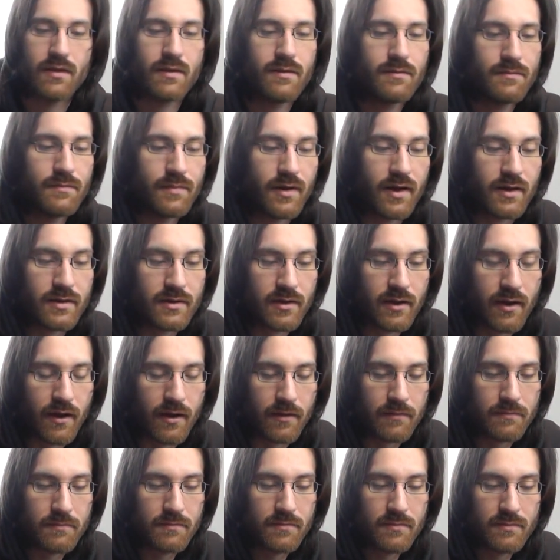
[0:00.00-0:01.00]
but
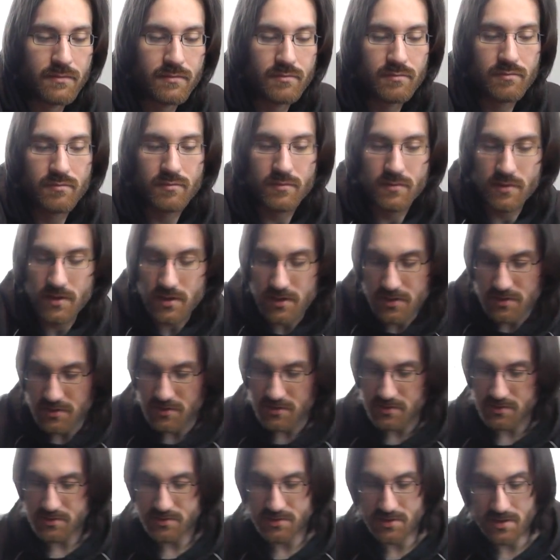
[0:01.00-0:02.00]
yeah, these
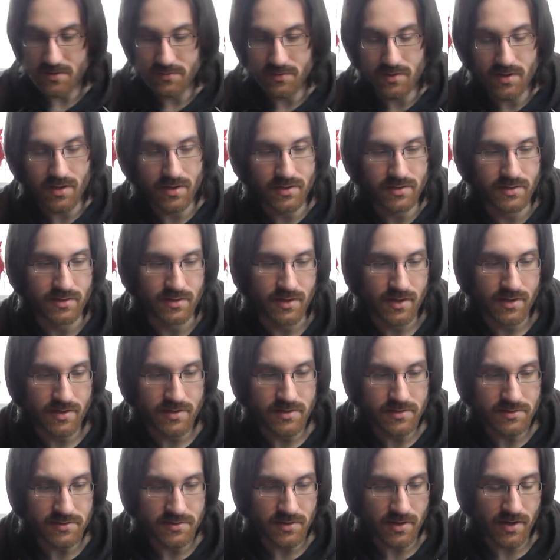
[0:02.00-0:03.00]
seem kinda
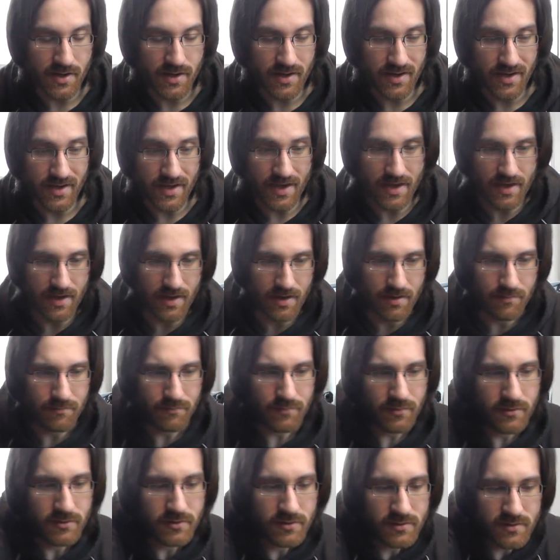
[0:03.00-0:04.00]
nice. I
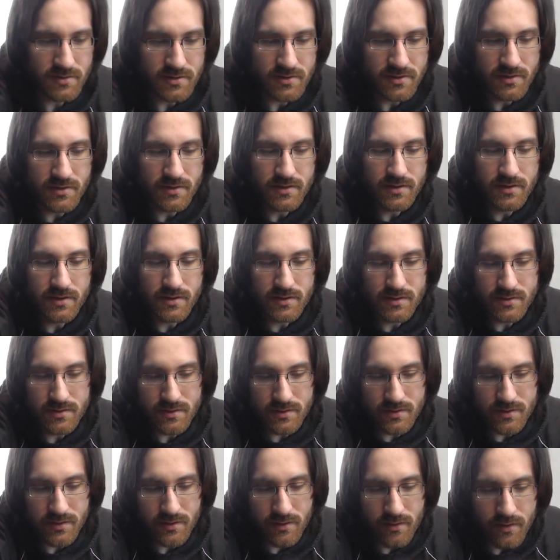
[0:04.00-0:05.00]
am concerned
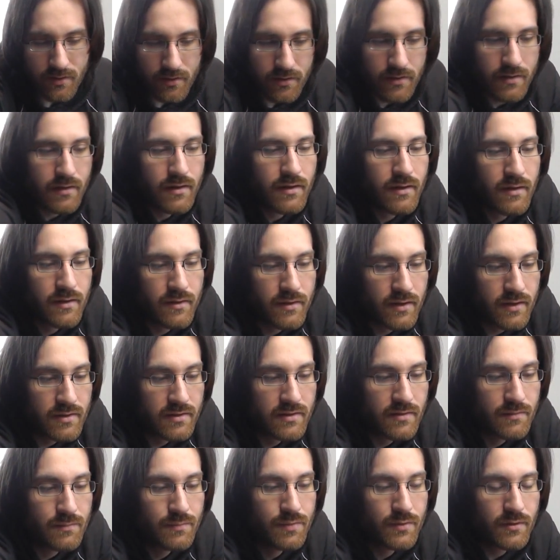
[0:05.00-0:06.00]
that
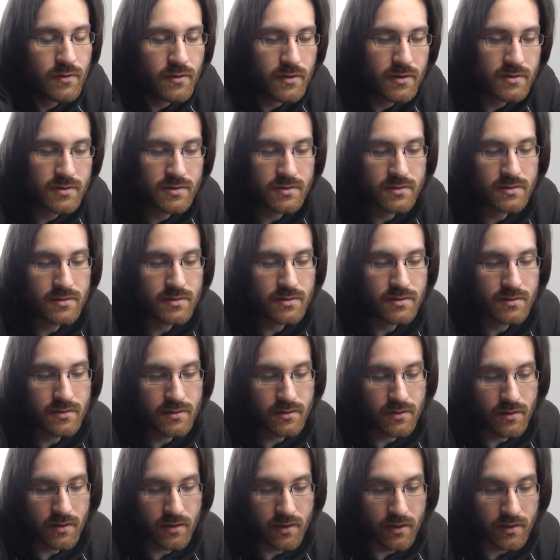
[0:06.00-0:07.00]
the board
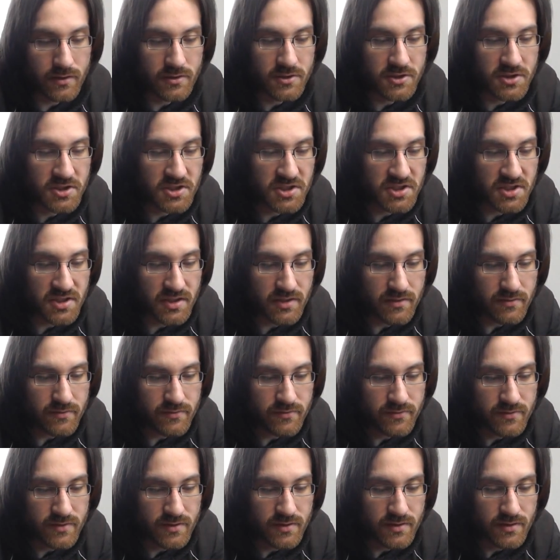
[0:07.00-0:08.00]
can
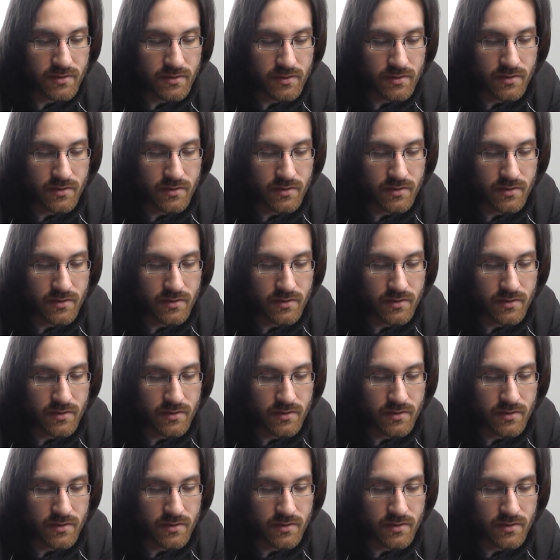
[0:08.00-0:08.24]
shift.